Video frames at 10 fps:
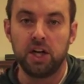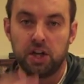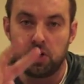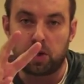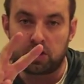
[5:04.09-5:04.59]

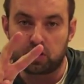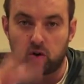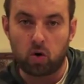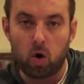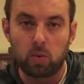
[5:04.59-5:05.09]
you can
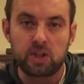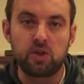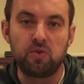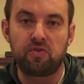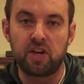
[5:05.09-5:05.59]
scroll with
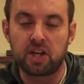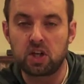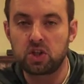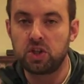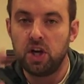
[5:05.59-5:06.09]
two
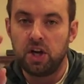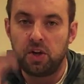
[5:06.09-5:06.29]
fingers,